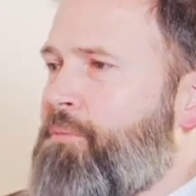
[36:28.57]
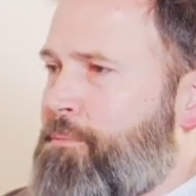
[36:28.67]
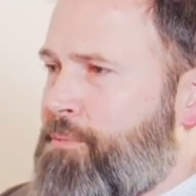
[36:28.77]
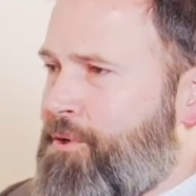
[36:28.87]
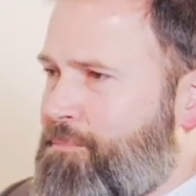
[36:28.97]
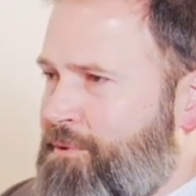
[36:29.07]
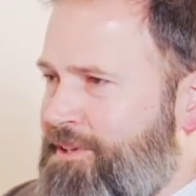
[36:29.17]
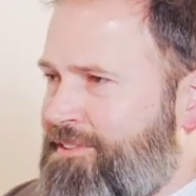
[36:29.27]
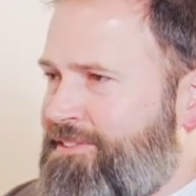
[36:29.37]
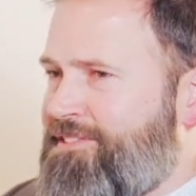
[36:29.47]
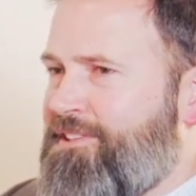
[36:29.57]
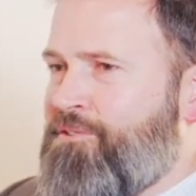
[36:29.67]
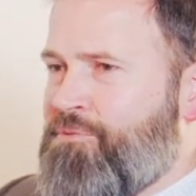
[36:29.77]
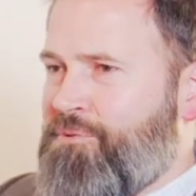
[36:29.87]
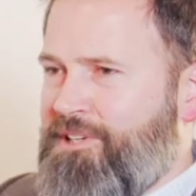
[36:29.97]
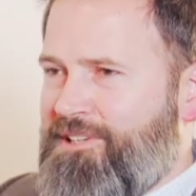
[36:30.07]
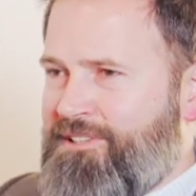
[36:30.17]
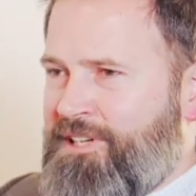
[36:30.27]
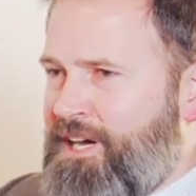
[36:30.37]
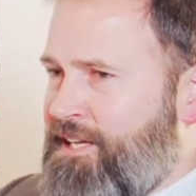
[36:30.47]
My purpose is
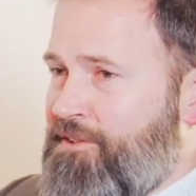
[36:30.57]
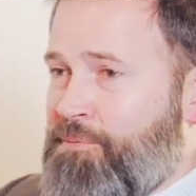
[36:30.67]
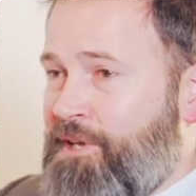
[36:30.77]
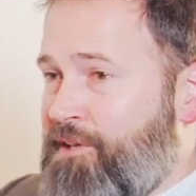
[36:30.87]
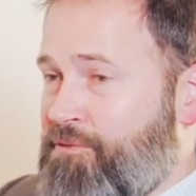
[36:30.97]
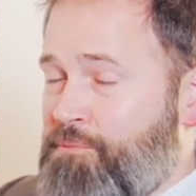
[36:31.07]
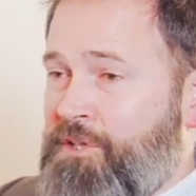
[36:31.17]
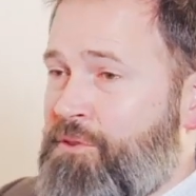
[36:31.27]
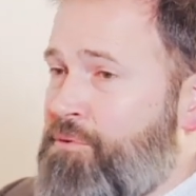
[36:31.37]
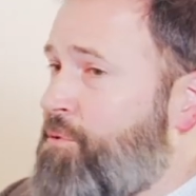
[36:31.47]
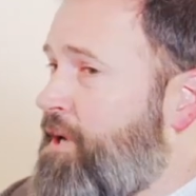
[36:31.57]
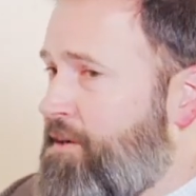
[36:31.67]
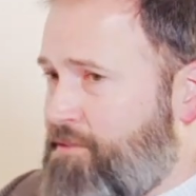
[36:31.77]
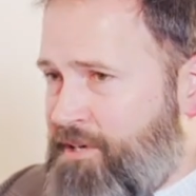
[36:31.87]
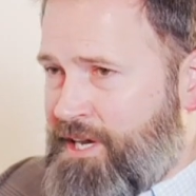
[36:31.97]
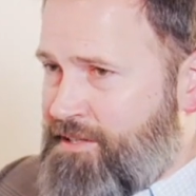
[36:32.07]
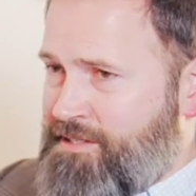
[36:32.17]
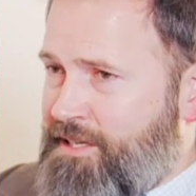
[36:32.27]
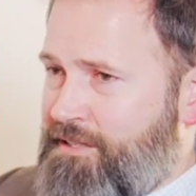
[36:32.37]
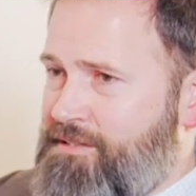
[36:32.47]
what God has planned for me through whatever
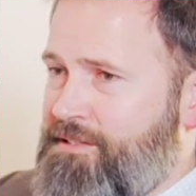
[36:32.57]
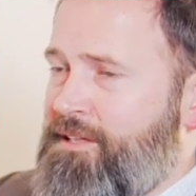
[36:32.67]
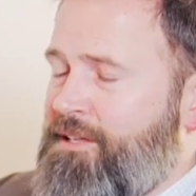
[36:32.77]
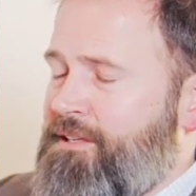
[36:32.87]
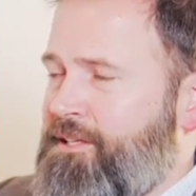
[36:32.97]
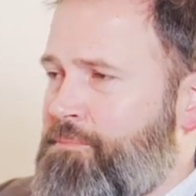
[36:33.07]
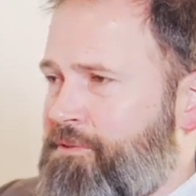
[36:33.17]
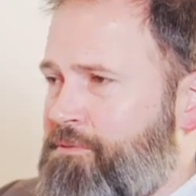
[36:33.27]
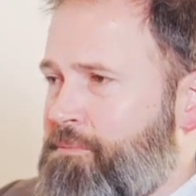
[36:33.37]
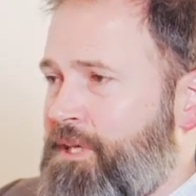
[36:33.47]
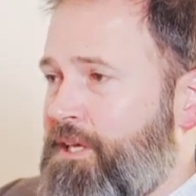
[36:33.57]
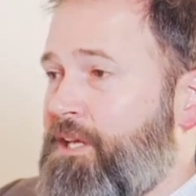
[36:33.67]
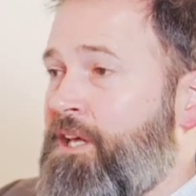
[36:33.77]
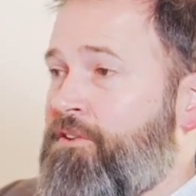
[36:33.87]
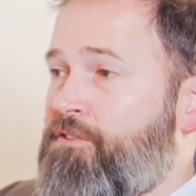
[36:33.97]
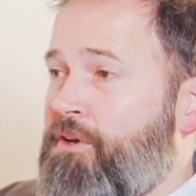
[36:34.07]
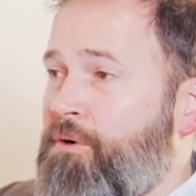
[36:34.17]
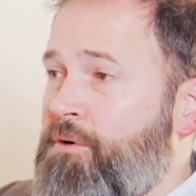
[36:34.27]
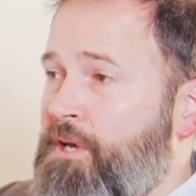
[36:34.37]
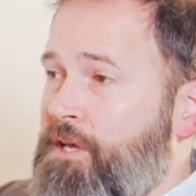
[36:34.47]
context he puts me in. And
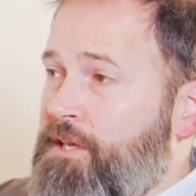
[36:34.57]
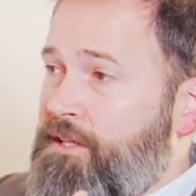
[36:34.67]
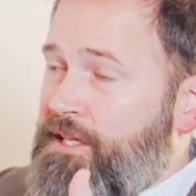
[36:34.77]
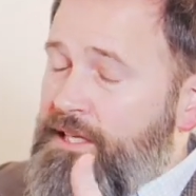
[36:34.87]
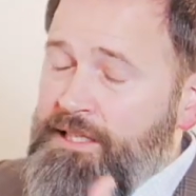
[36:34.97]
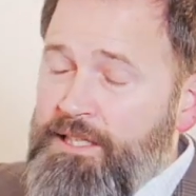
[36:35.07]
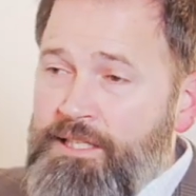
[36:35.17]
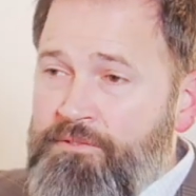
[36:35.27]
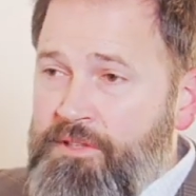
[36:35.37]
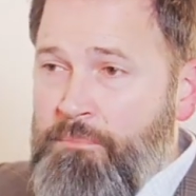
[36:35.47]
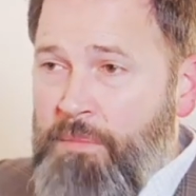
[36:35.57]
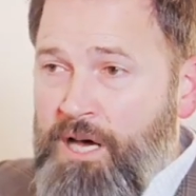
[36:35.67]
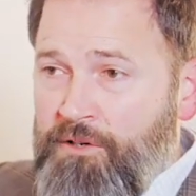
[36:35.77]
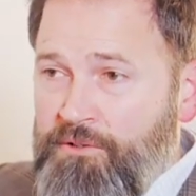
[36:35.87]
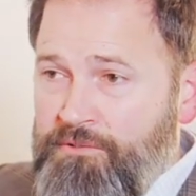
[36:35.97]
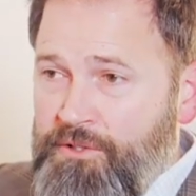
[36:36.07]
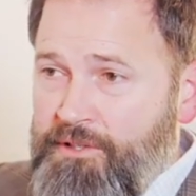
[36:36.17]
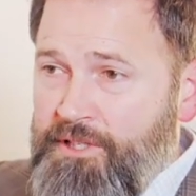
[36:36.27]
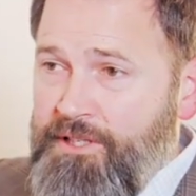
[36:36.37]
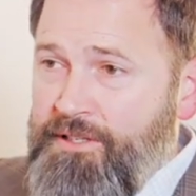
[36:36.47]
so then again, even the model of
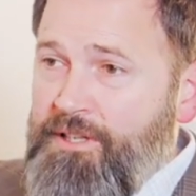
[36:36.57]
learning